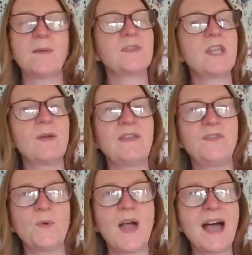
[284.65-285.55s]
So
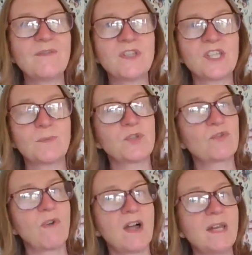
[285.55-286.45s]
if you haven't
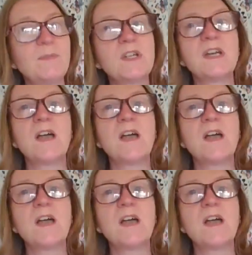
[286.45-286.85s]
subscribed,